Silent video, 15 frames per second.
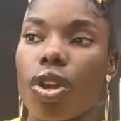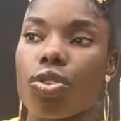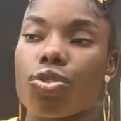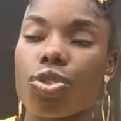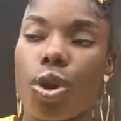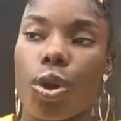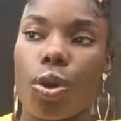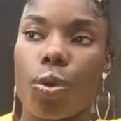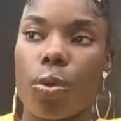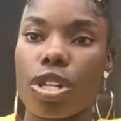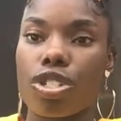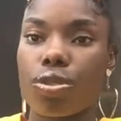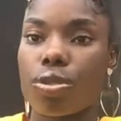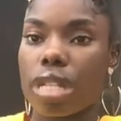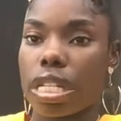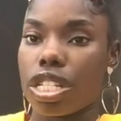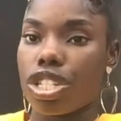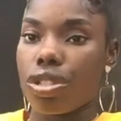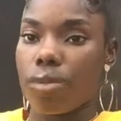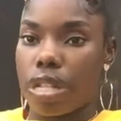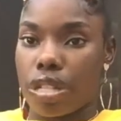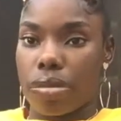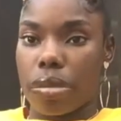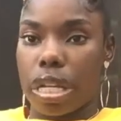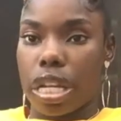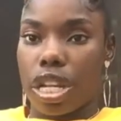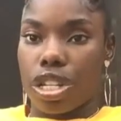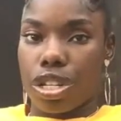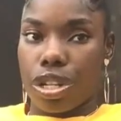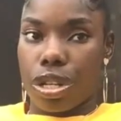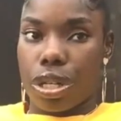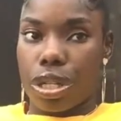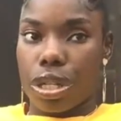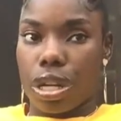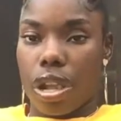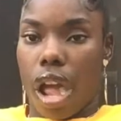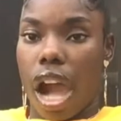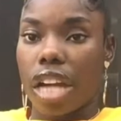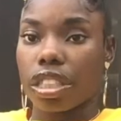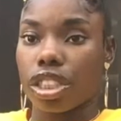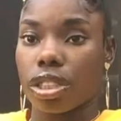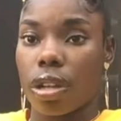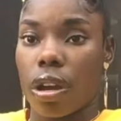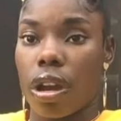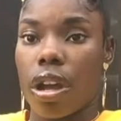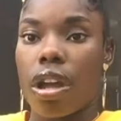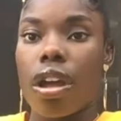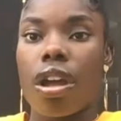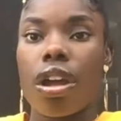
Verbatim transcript: So once you sent in your resume and your headshot,